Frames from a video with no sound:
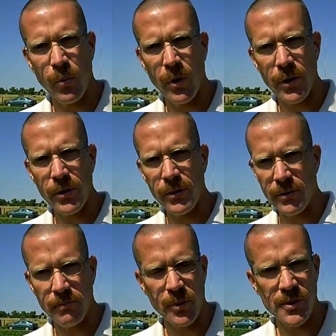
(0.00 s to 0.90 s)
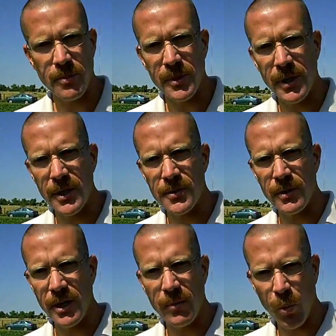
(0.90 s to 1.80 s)
water or precipitation to
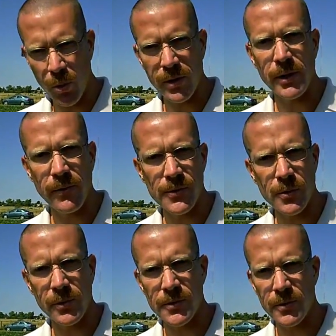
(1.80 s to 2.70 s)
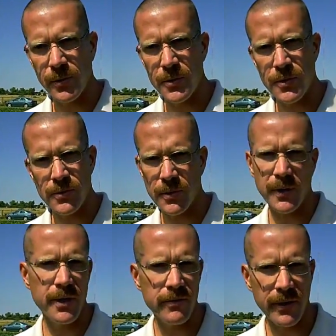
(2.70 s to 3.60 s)
get them worked into the soil solution, so
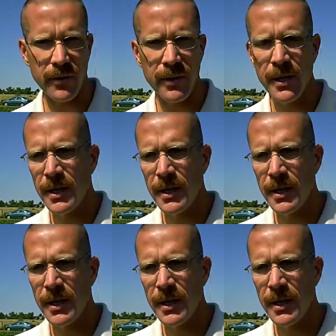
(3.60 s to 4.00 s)
they fail.